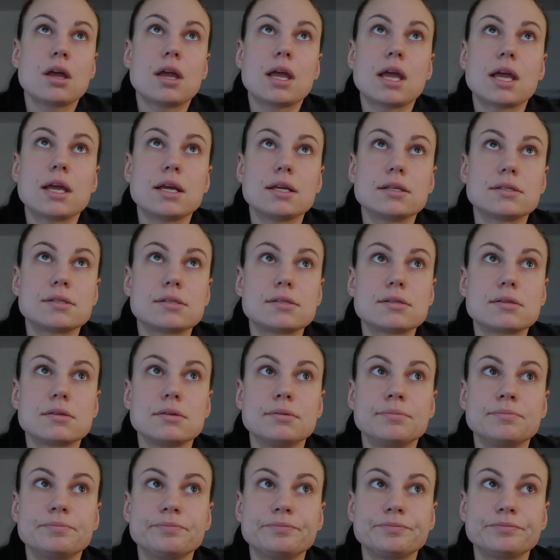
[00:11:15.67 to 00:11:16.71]
it's
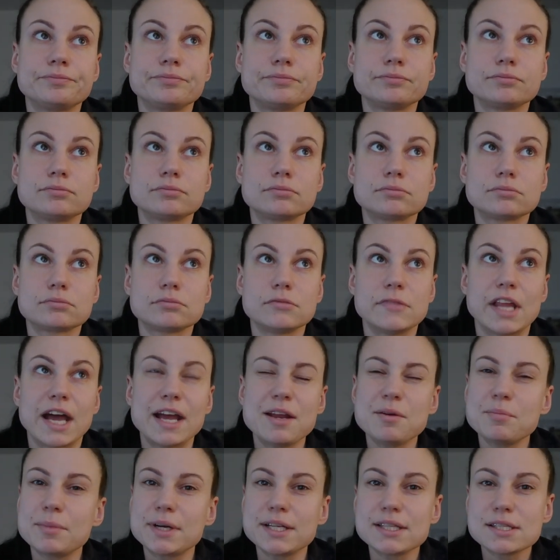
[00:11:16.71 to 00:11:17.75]

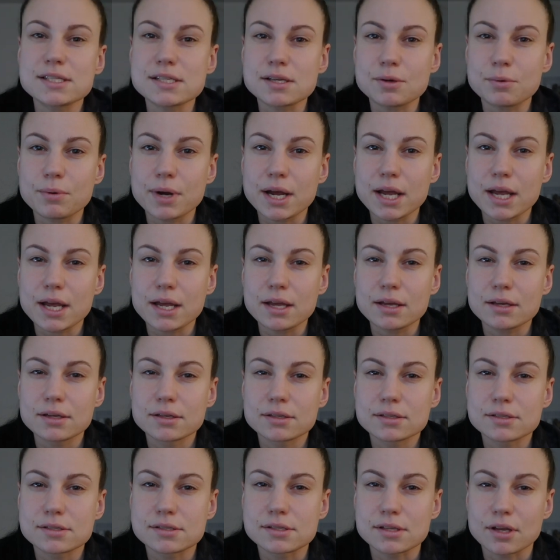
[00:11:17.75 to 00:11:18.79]
9 months
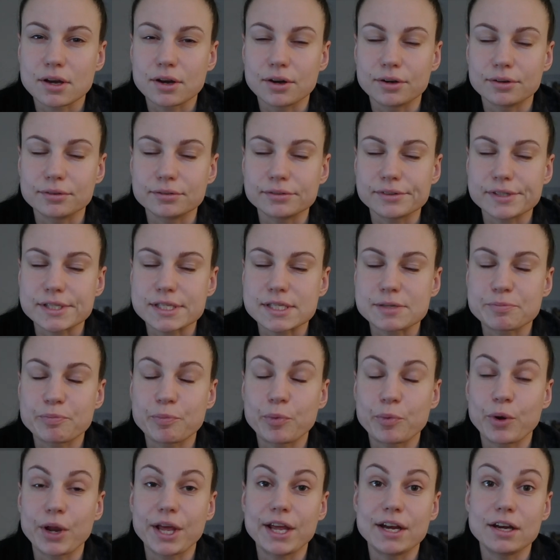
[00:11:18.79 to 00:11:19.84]
away, so it's
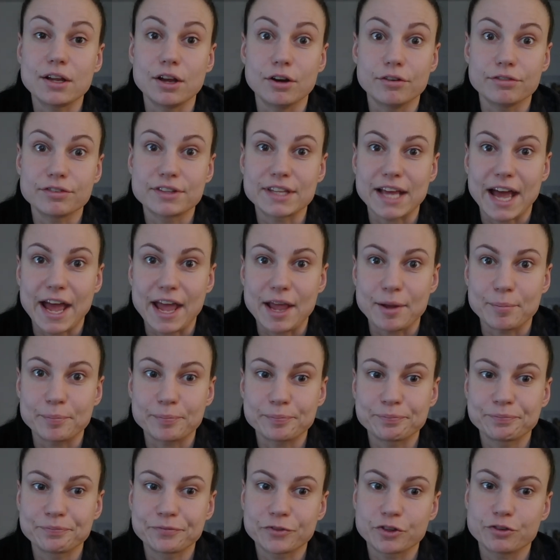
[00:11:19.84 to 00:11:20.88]
plenty of
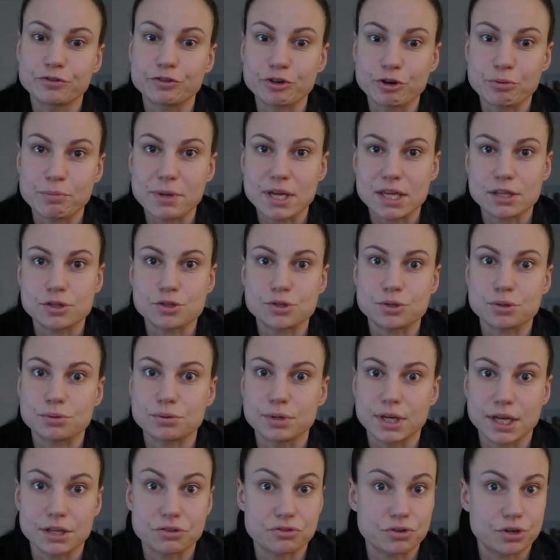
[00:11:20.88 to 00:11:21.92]
time for me to
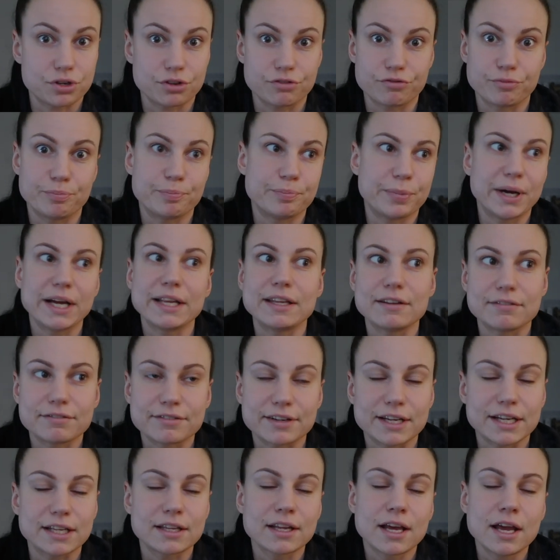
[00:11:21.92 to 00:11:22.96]
get rid of body
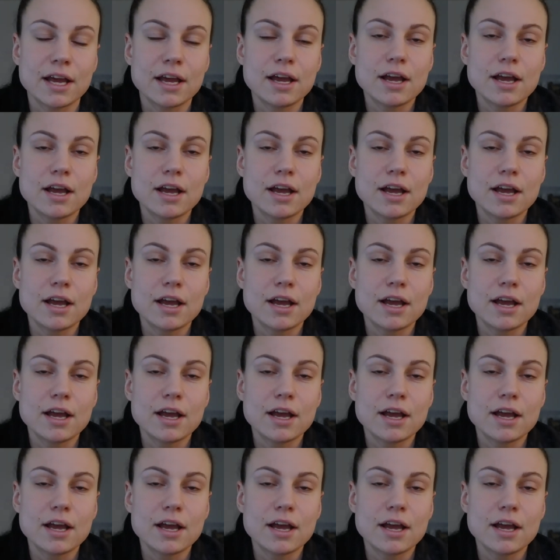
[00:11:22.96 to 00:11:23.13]
fat,